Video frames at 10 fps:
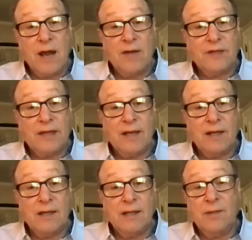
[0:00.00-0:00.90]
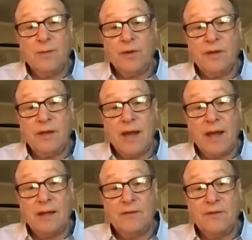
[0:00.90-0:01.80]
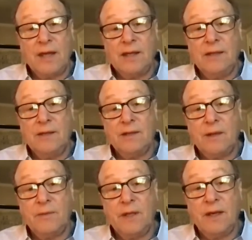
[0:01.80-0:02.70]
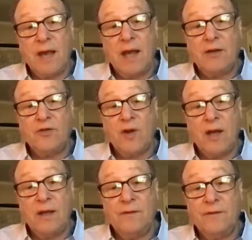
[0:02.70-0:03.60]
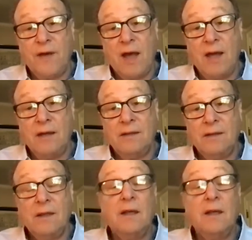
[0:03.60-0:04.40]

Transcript: have to get any deeper than that. If they need something, I try and find